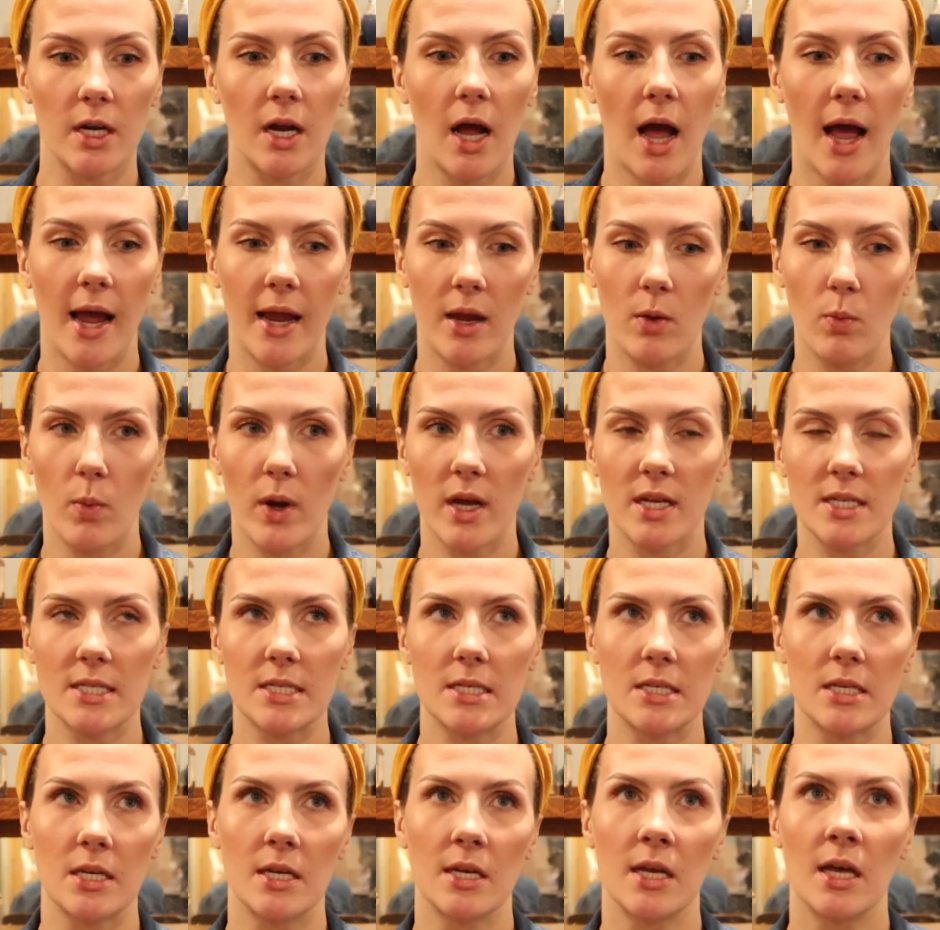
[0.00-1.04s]
I
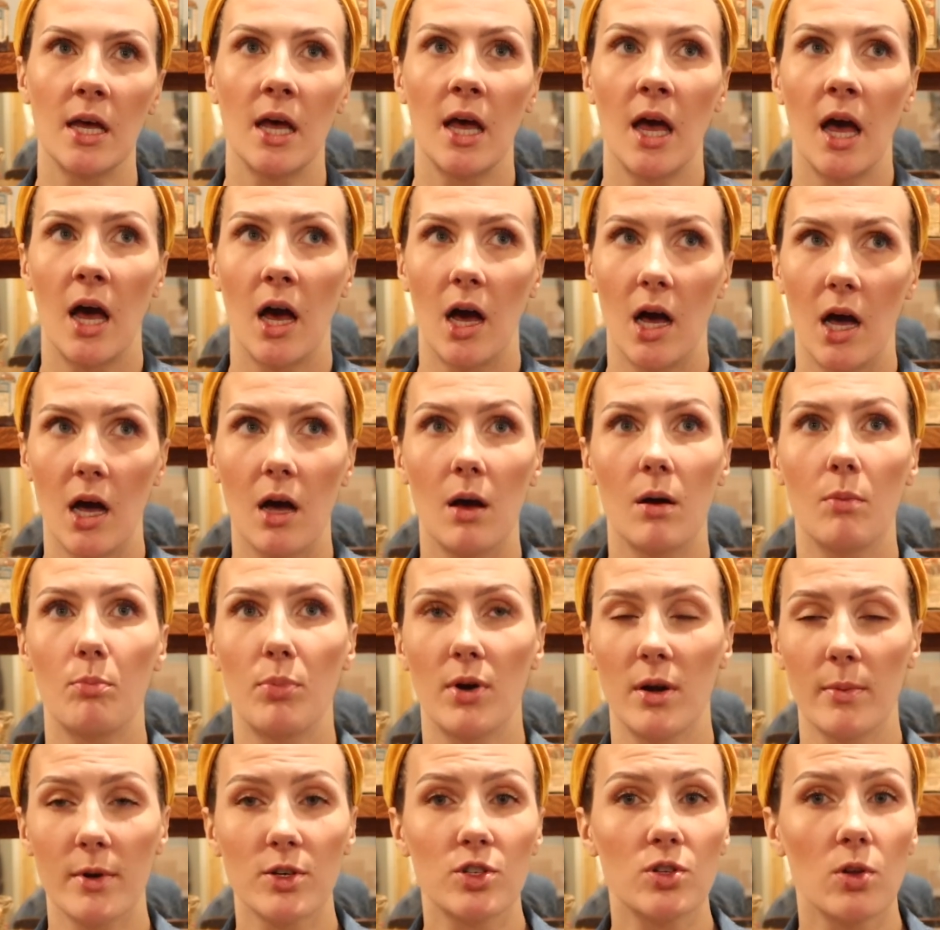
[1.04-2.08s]
went
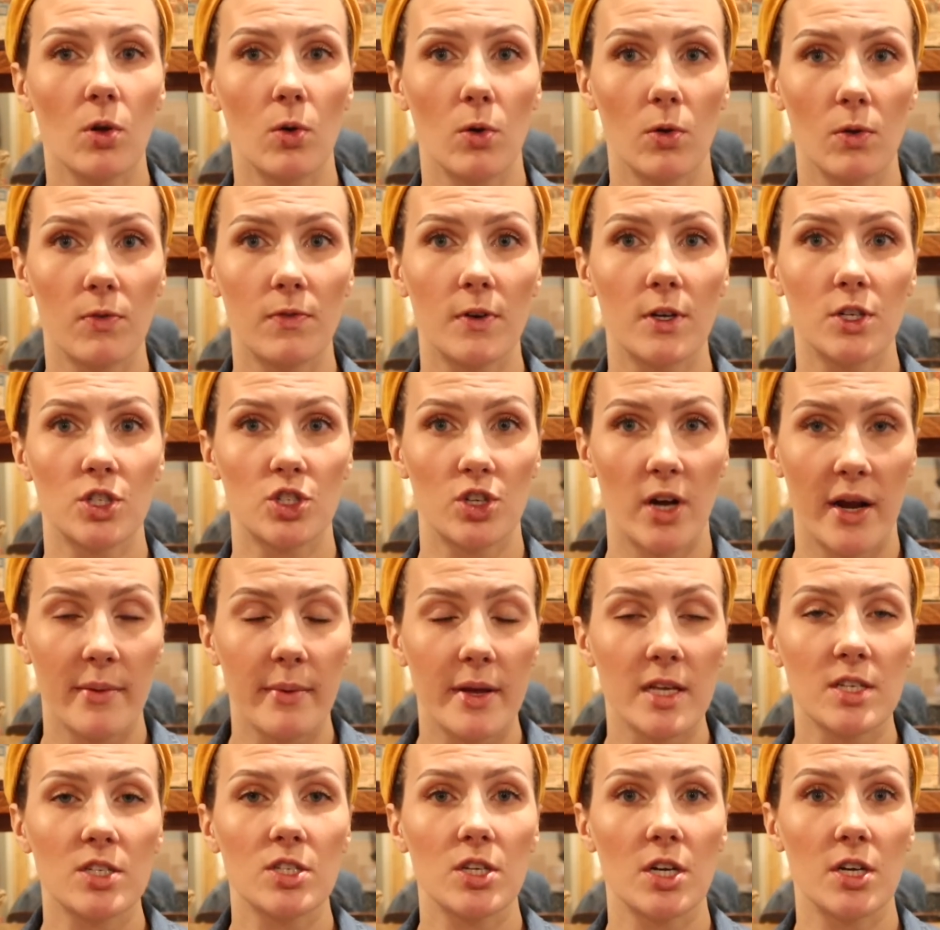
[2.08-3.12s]
pretty much the whole first
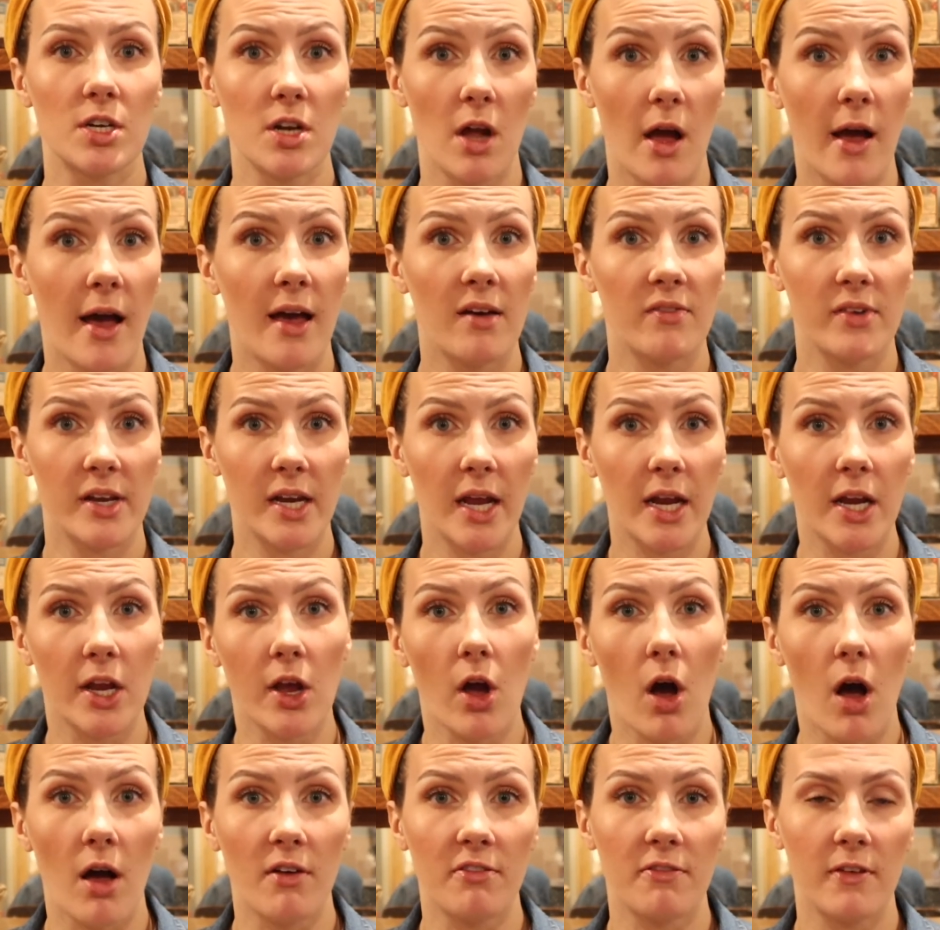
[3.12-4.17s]
trimester not having any
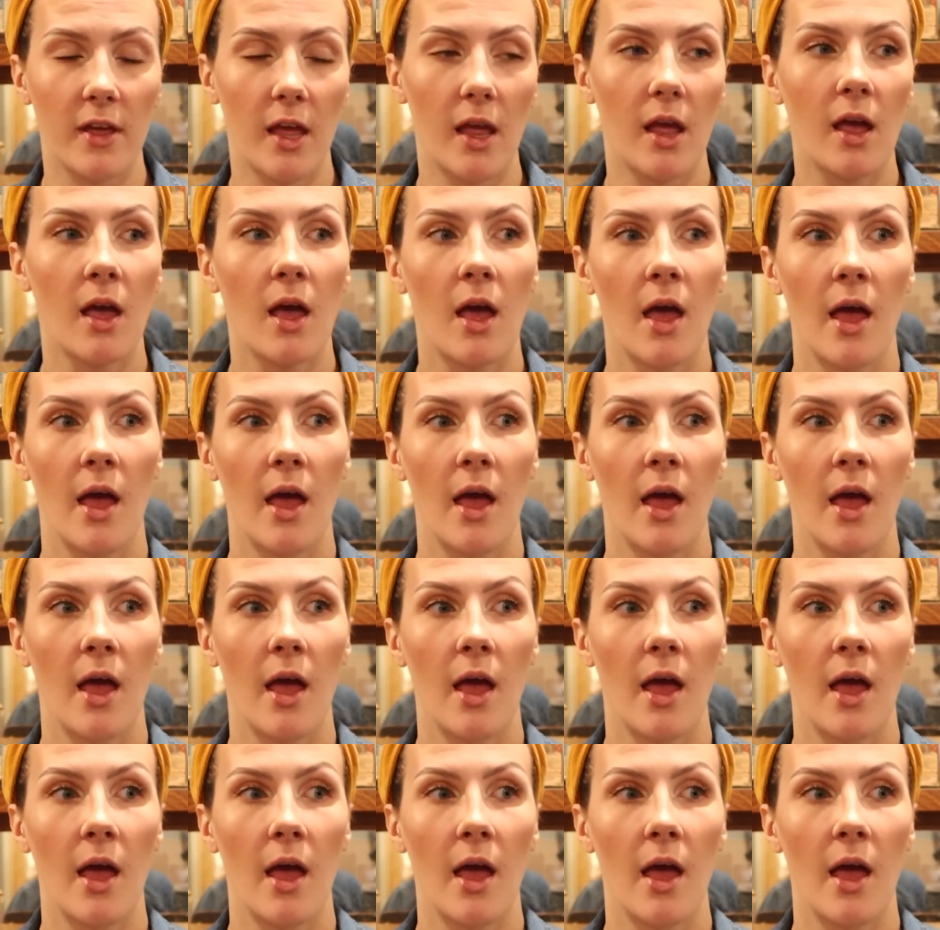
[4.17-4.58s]
coffee,